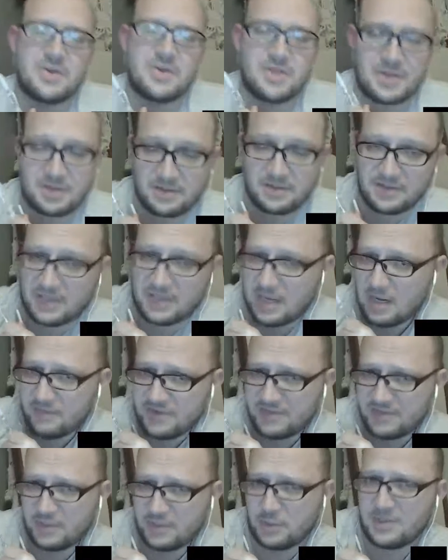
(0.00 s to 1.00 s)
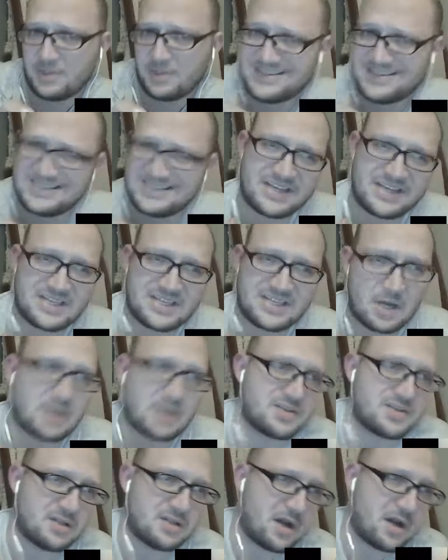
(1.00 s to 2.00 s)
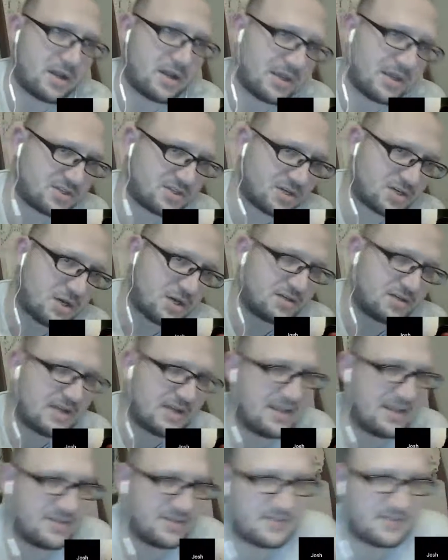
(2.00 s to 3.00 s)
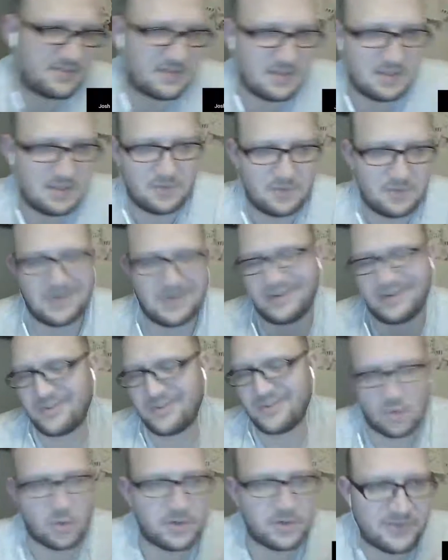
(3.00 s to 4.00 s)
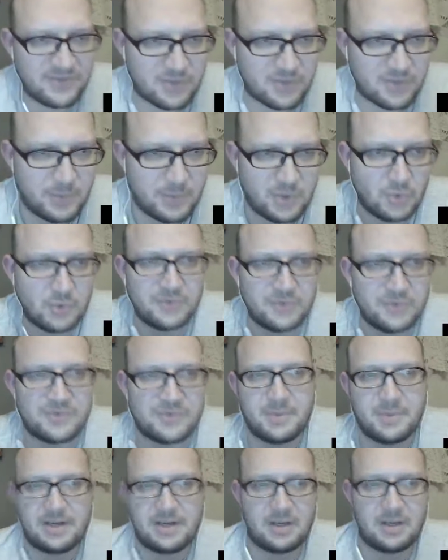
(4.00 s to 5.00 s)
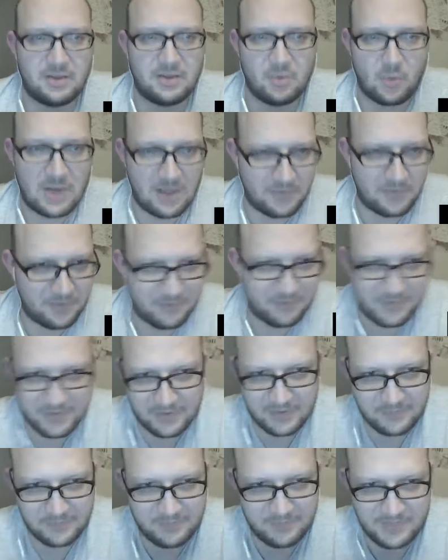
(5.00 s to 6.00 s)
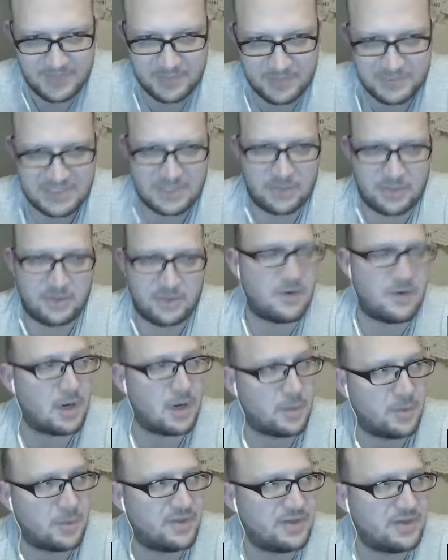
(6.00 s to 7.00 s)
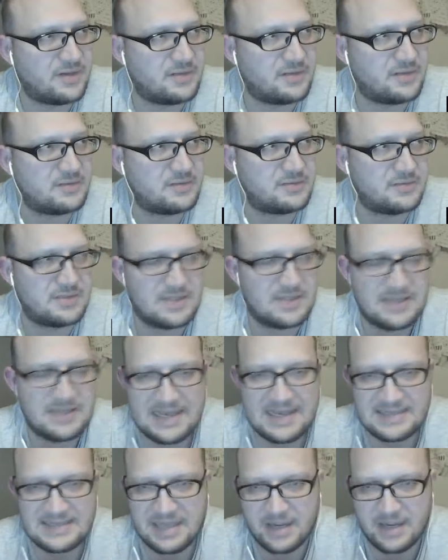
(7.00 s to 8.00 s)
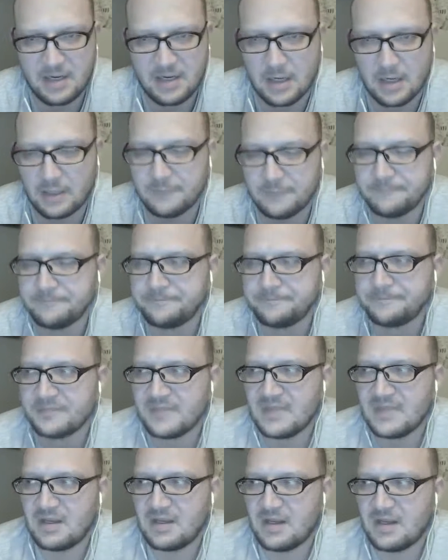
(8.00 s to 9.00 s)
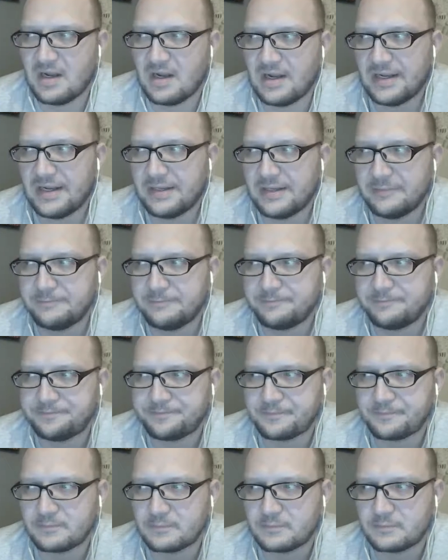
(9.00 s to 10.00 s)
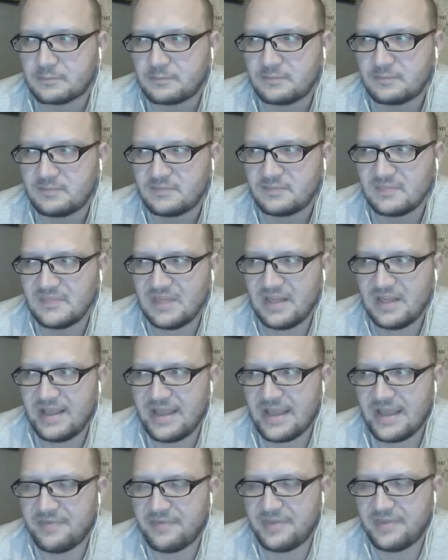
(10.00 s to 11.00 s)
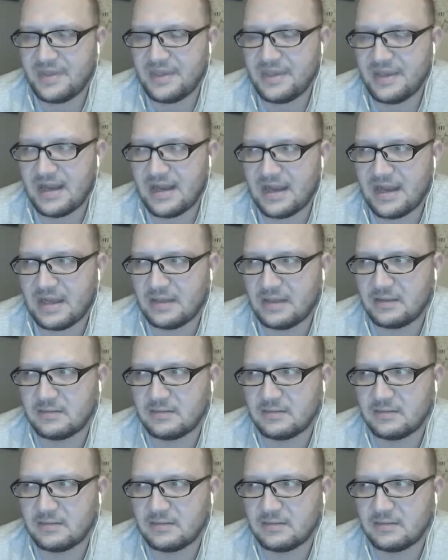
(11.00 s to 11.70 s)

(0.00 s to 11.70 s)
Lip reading: the caravan that you're in is 6 carts long. Each cart has, well, either horses or mules, depending on the wealth of the particular farmer that has that cart. And the